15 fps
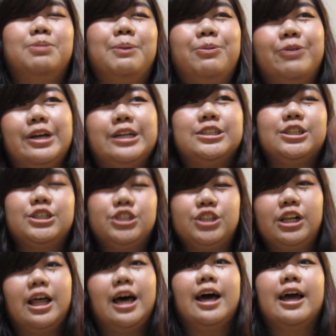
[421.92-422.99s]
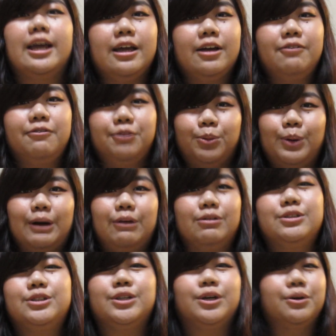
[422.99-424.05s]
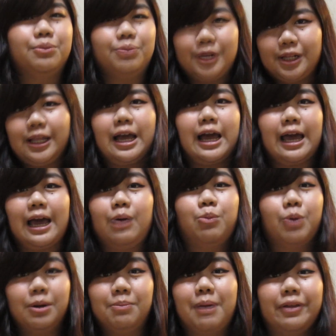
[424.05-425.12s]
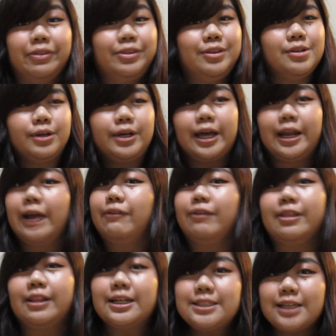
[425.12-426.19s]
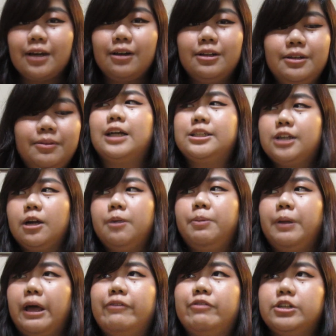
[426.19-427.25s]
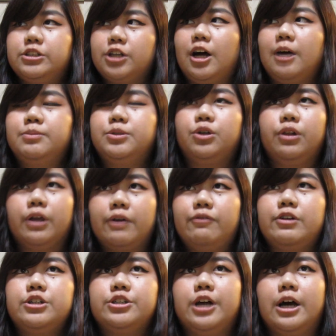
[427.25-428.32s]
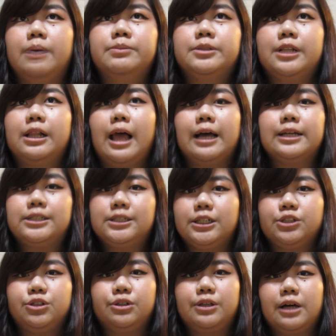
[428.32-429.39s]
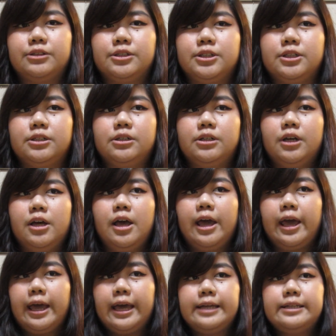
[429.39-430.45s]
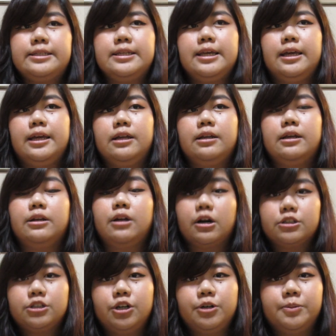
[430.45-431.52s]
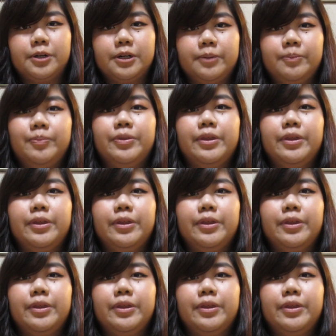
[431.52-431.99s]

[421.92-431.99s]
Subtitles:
preparation, July, flew out. So really, I had 1 month to get everything settled. I started applying for jobs or looking for jobs last year, 2018, in October.